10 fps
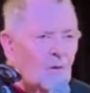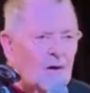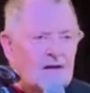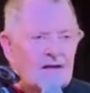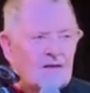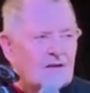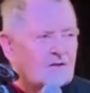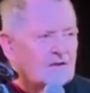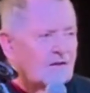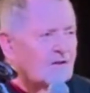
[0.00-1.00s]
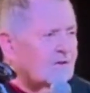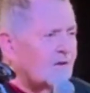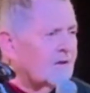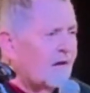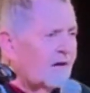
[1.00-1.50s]
We need this.
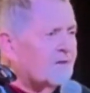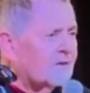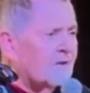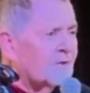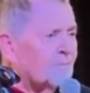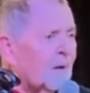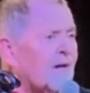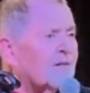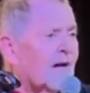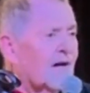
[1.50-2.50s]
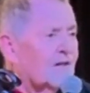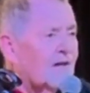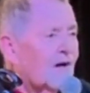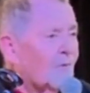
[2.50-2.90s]
It's the space age.